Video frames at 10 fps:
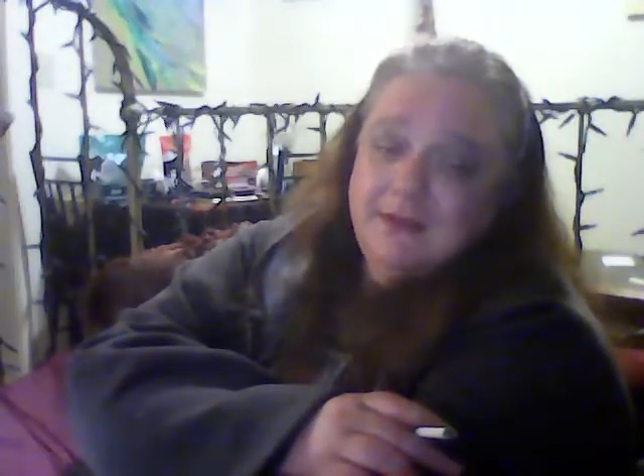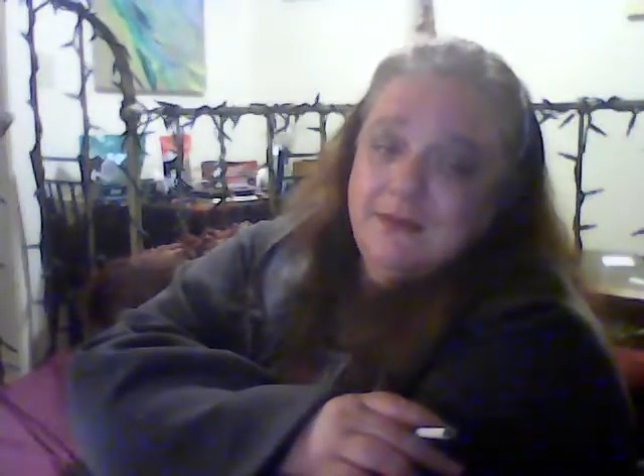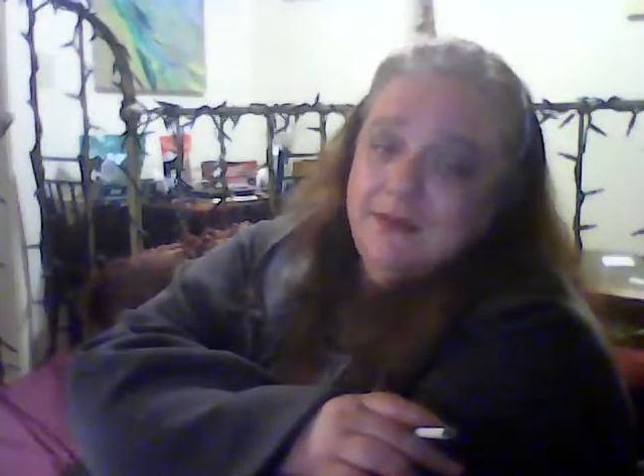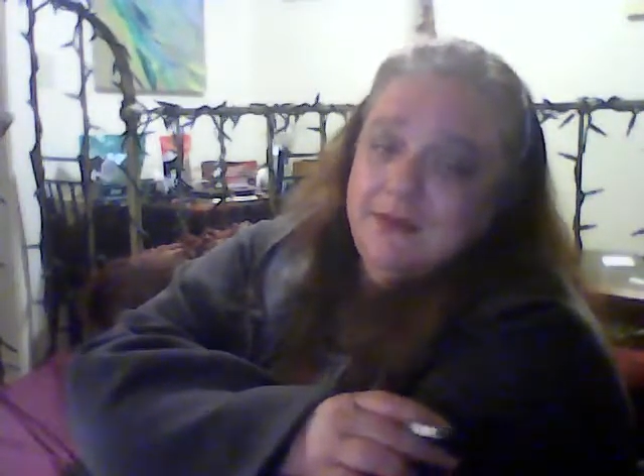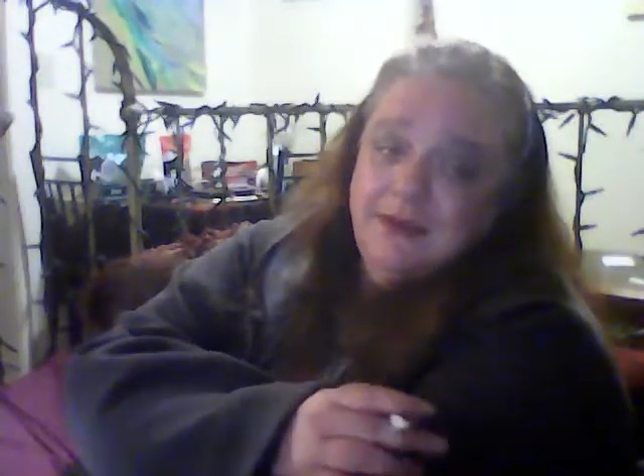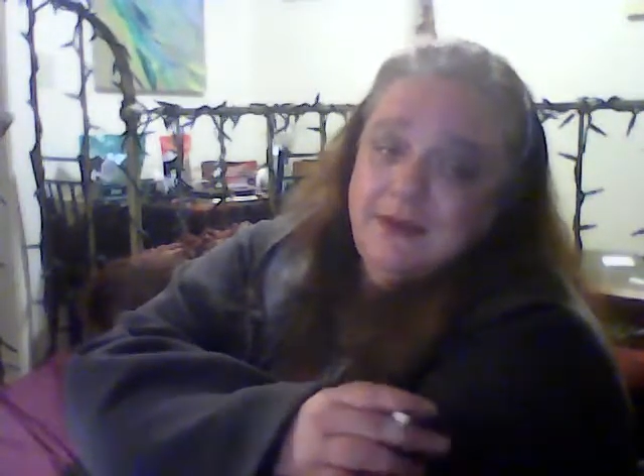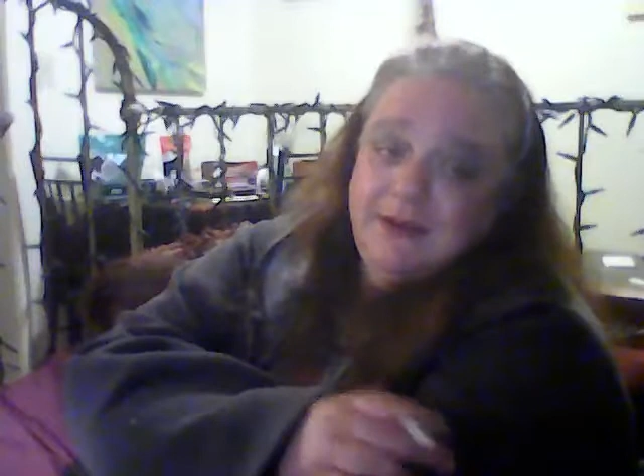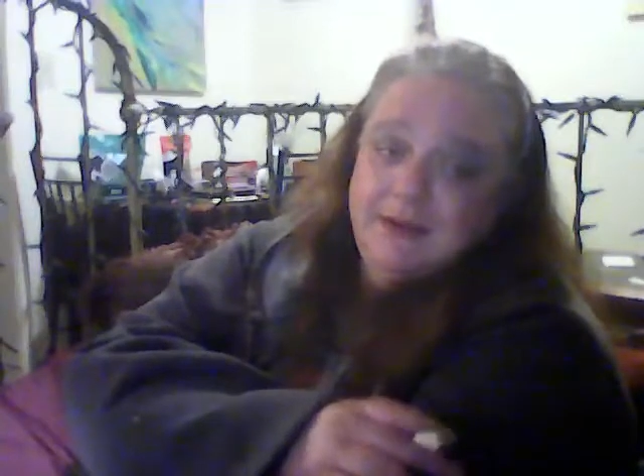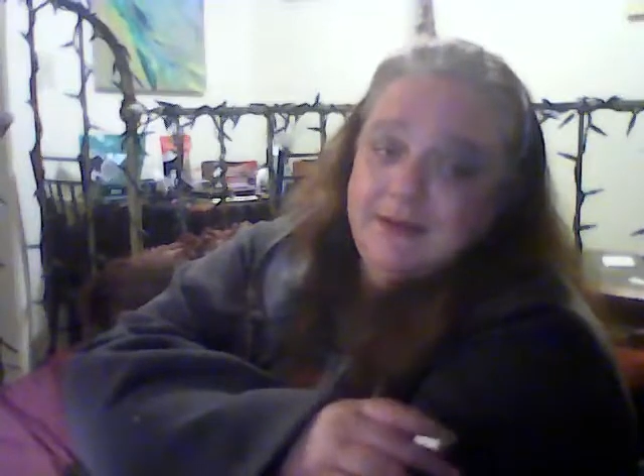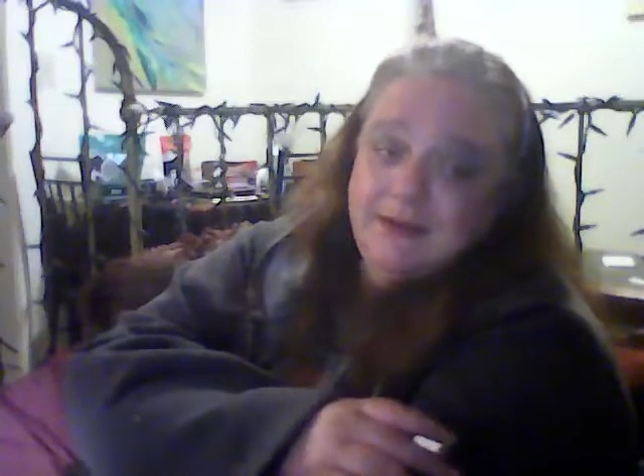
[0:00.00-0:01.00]
Really, it
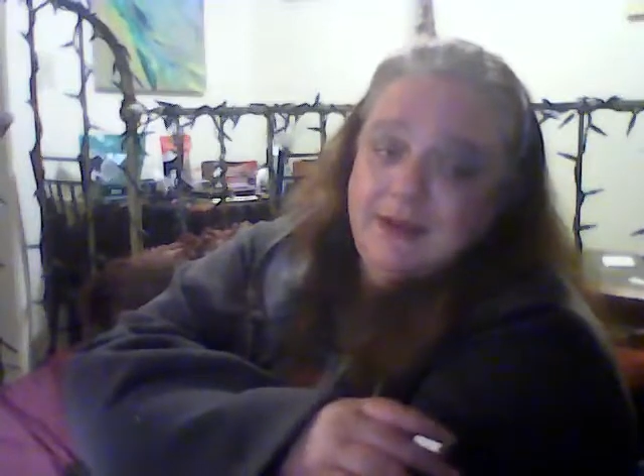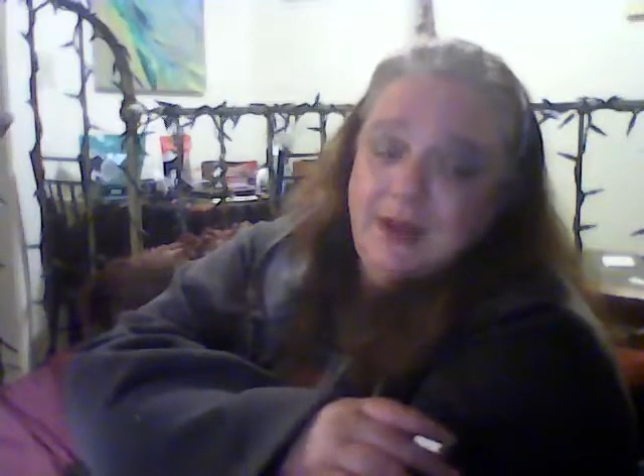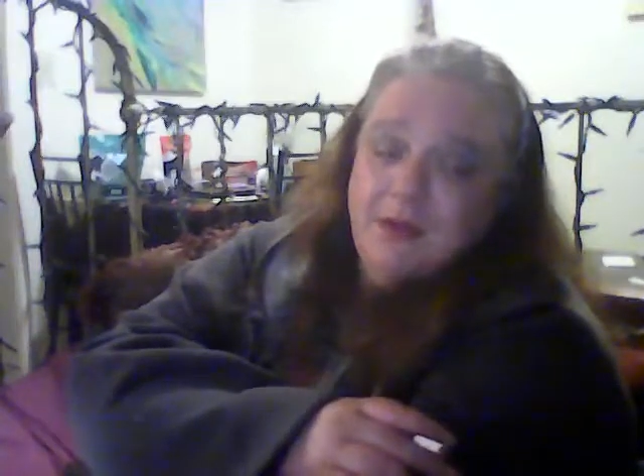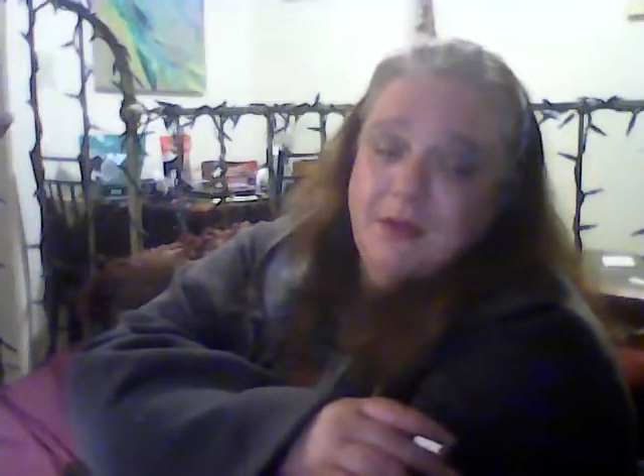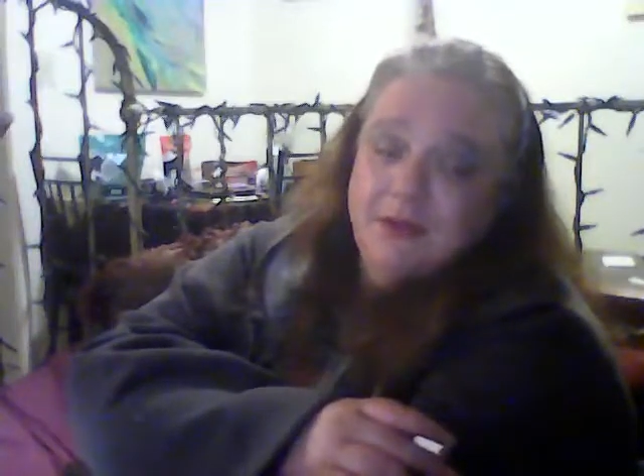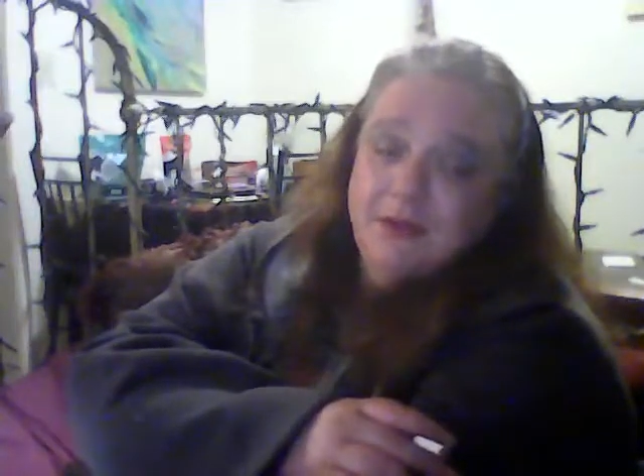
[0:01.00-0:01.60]
is. It's how